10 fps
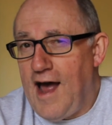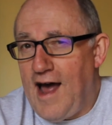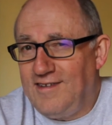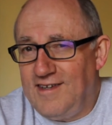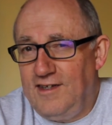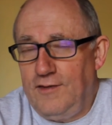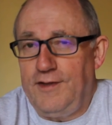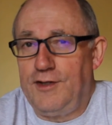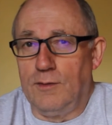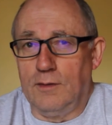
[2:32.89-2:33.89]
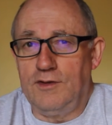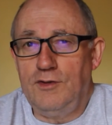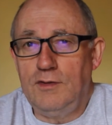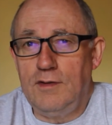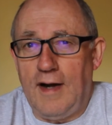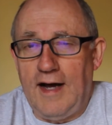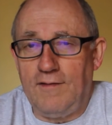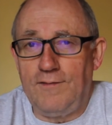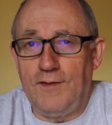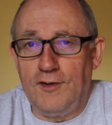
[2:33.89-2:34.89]
as an individual, you do not
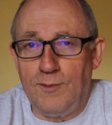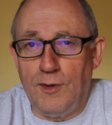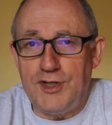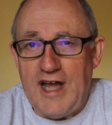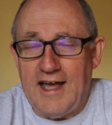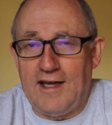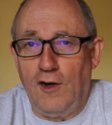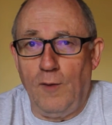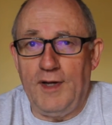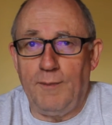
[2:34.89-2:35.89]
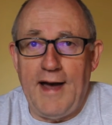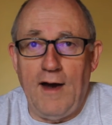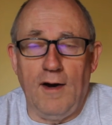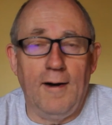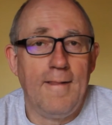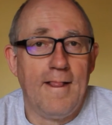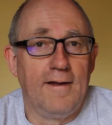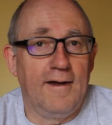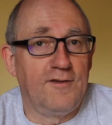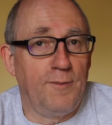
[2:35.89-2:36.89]
have as much economic power
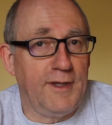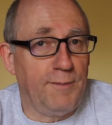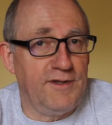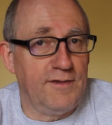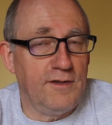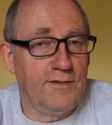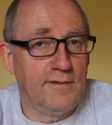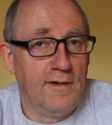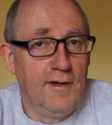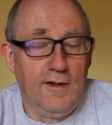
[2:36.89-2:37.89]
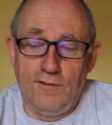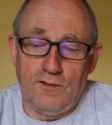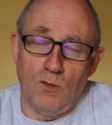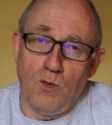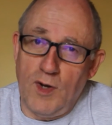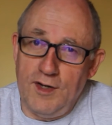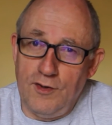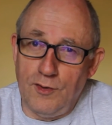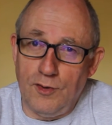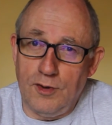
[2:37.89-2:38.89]
as a big business. So when
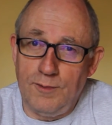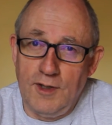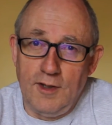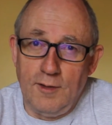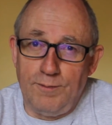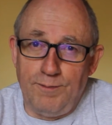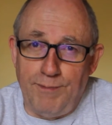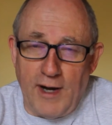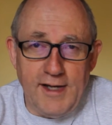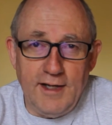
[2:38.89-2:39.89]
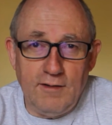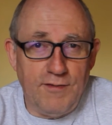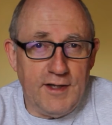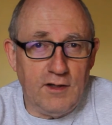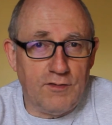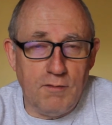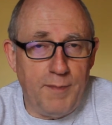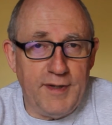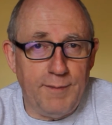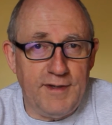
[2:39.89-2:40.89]
you're buying things from a
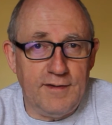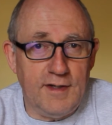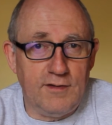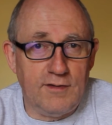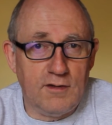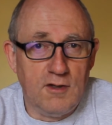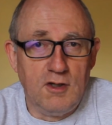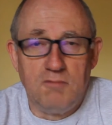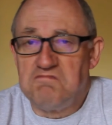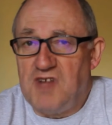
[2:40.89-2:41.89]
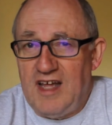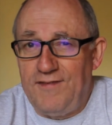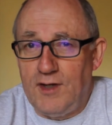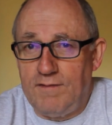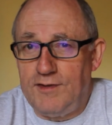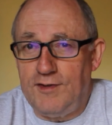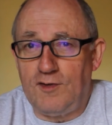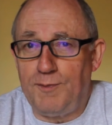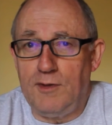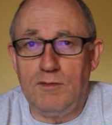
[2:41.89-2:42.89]
big business, if you have a
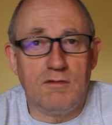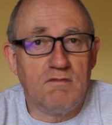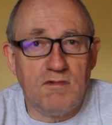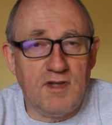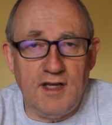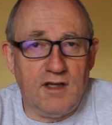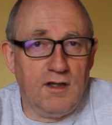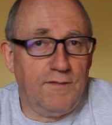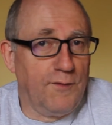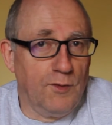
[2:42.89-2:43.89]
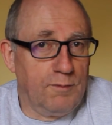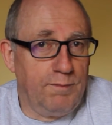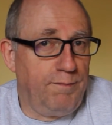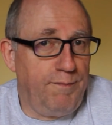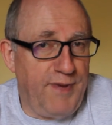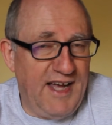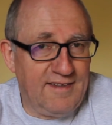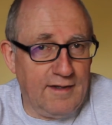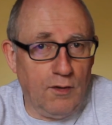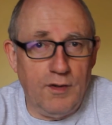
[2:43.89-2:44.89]
dispute, they can afford
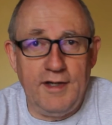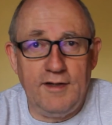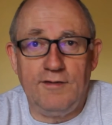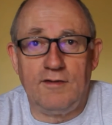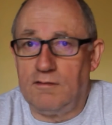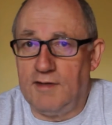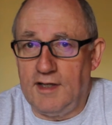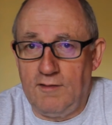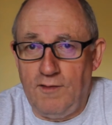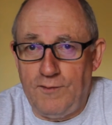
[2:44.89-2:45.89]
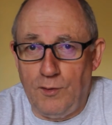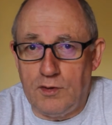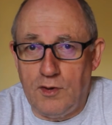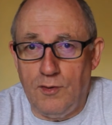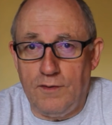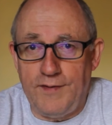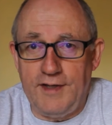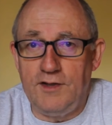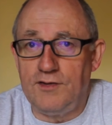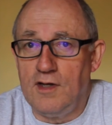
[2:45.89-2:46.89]
better lawyers, they can afford court
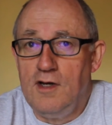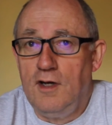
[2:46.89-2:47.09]
fees.